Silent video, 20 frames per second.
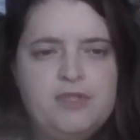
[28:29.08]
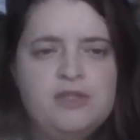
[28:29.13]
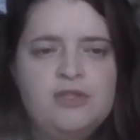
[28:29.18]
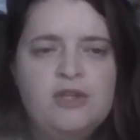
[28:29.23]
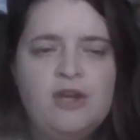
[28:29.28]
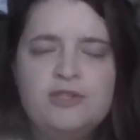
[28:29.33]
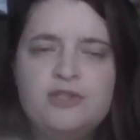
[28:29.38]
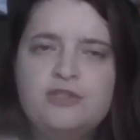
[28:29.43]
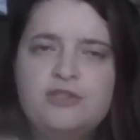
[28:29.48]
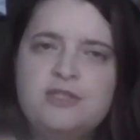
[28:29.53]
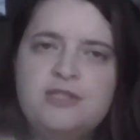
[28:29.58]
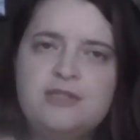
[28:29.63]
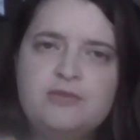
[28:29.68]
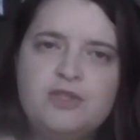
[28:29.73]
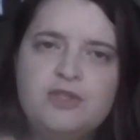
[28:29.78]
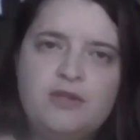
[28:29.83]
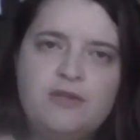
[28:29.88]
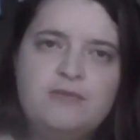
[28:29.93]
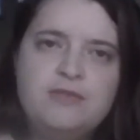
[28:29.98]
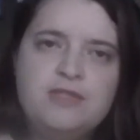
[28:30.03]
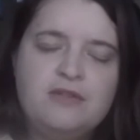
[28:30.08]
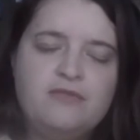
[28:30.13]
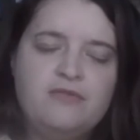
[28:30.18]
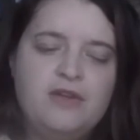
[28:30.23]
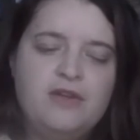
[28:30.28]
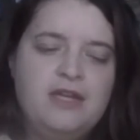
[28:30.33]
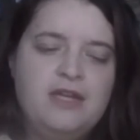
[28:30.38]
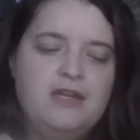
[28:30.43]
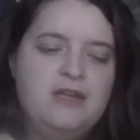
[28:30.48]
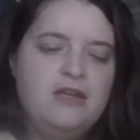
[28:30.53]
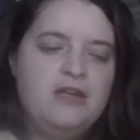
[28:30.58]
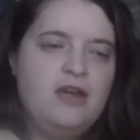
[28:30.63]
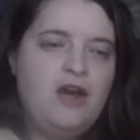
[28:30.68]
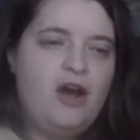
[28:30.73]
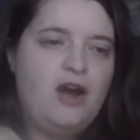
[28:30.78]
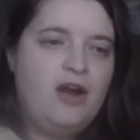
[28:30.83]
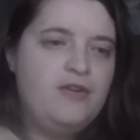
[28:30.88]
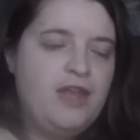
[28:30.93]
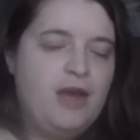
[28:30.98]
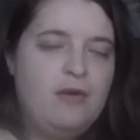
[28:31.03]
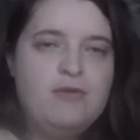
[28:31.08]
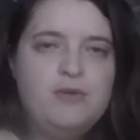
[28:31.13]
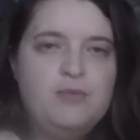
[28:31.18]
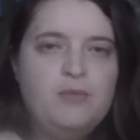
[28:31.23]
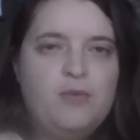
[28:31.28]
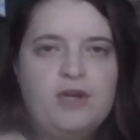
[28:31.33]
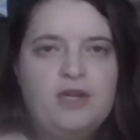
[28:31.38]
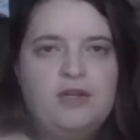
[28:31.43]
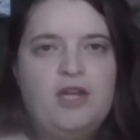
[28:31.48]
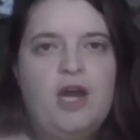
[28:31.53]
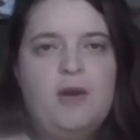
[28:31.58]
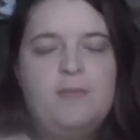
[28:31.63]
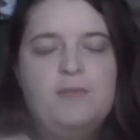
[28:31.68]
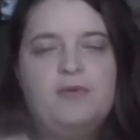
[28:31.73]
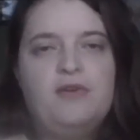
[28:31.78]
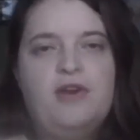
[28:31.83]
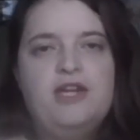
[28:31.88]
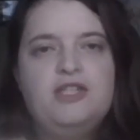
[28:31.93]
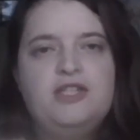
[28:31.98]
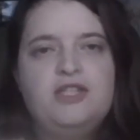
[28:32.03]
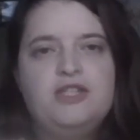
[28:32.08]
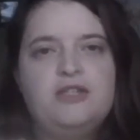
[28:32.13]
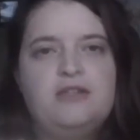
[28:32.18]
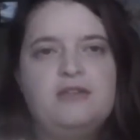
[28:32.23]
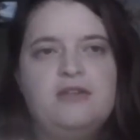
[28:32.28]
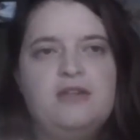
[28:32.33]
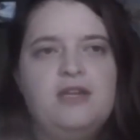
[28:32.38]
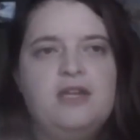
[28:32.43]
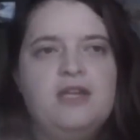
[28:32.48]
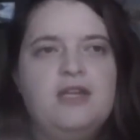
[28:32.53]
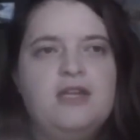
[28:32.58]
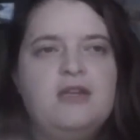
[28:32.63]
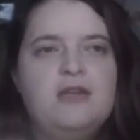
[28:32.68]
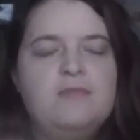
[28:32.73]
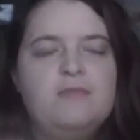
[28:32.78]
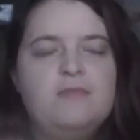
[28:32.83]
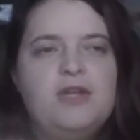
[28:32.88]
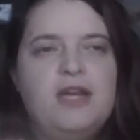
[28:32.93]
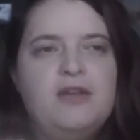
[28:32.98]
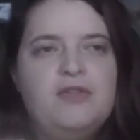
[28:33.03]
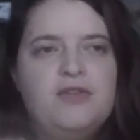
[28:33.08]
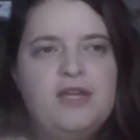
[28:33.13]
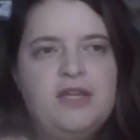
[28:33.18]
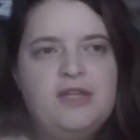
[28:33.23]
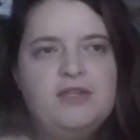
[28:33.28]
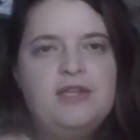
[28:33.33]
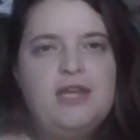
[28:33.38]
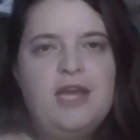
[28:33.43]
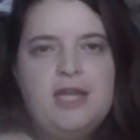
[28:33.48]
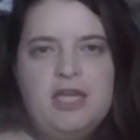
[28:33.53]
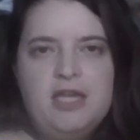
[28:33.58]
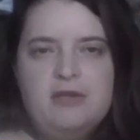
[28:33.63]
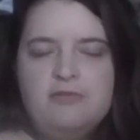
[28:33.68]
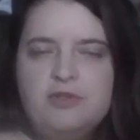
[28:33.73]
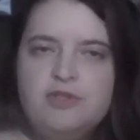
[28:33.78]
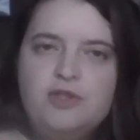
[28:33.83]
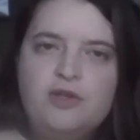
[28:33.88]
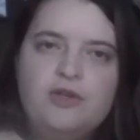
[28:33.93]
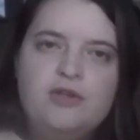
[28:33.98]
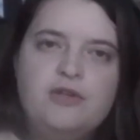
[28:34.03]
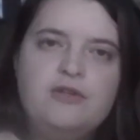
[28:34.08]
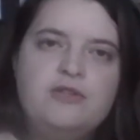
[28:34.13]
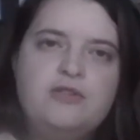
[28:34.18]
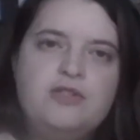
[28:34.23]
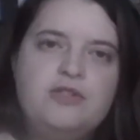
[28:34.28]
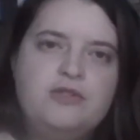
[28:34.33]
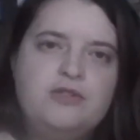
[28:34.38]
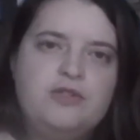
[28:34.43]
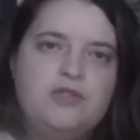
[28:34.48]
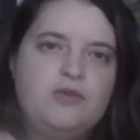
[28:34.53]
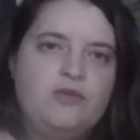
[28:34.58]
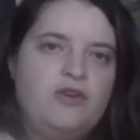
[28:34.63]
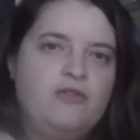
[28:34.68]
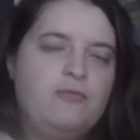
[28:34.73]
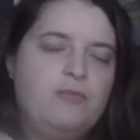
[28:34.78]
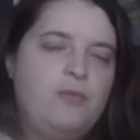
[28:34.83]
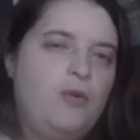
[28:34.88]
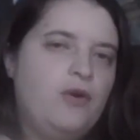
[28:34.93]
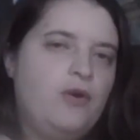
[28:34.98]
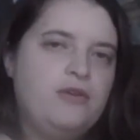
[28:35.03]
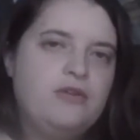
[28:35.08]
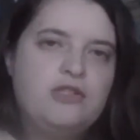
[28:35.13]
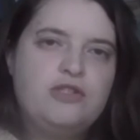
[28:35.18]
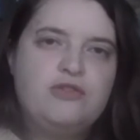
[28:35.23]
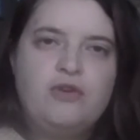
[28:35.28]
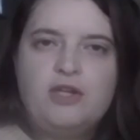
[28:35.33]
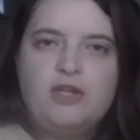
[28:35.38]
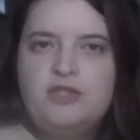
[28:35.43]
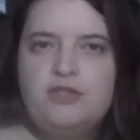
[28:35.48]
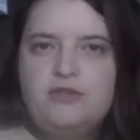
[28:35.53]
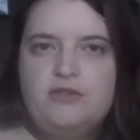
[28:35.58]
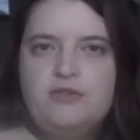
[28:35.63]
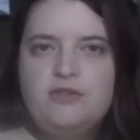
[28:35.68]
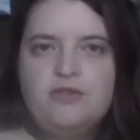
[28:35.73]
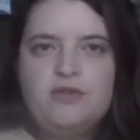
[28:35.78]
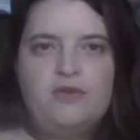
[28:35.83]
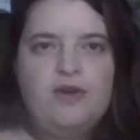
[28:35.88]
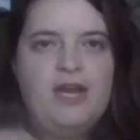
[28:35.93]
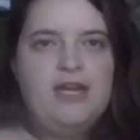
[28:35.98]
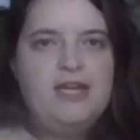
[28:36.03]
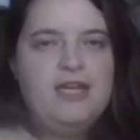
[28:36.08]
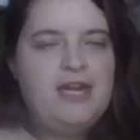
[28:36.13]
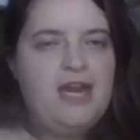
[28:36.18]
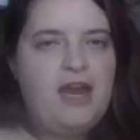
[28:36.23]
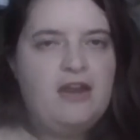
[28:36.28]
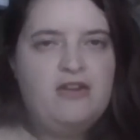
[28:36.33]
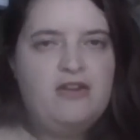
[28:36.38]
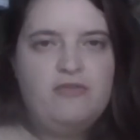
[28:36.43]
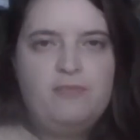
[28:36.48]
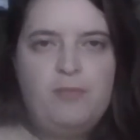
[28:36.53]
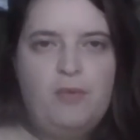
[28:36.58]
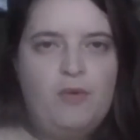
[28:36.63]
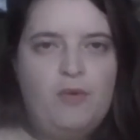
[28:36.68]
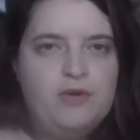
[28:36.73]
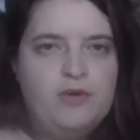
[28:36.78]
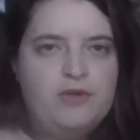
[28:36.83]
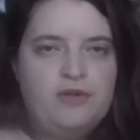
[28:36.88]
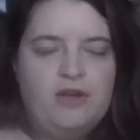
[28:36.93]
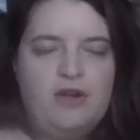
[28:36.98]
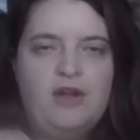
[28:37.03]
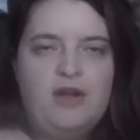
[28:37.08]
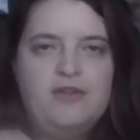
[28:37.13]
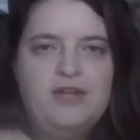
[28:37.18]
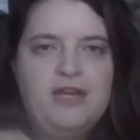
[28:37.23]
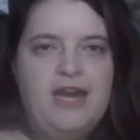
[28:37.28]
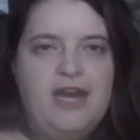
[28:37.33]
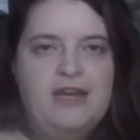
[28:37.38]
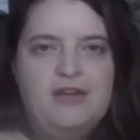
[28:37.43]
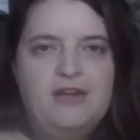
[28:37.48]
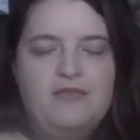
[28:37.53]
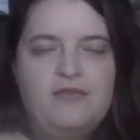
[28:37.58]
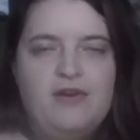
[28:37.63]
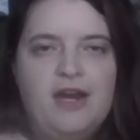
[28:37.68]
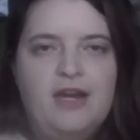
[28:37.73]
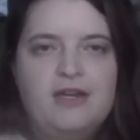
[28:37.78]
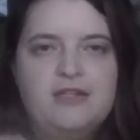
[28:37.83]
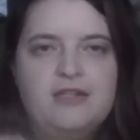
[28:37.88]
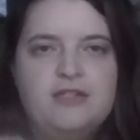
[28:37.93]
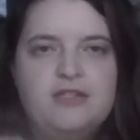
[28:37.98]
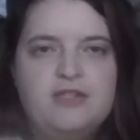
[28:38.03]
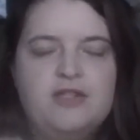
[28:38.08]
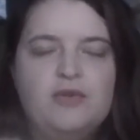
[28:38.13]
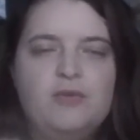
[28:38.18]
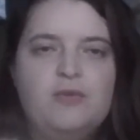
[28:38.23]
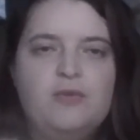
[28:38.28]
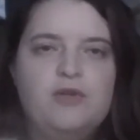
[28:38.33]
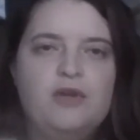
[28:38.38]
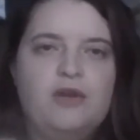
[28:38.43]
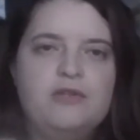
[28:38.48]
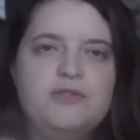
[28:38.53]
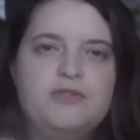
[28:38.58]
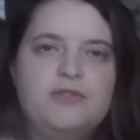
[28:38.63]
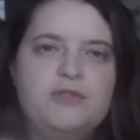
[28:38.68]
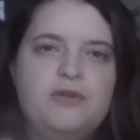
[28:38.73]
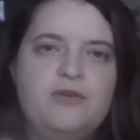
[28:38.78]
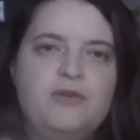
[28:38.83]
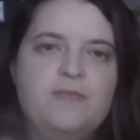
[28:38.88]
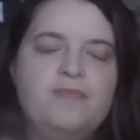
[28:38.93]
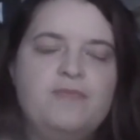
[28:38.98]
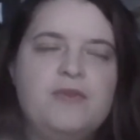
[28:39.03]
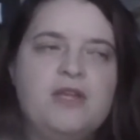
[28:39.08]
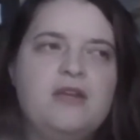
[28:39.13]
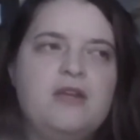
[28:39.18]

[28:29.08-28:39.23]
Not just in terms of how that would work in operation, but I think that any return to sort of border structures or any kind of border on the island of Ireland would also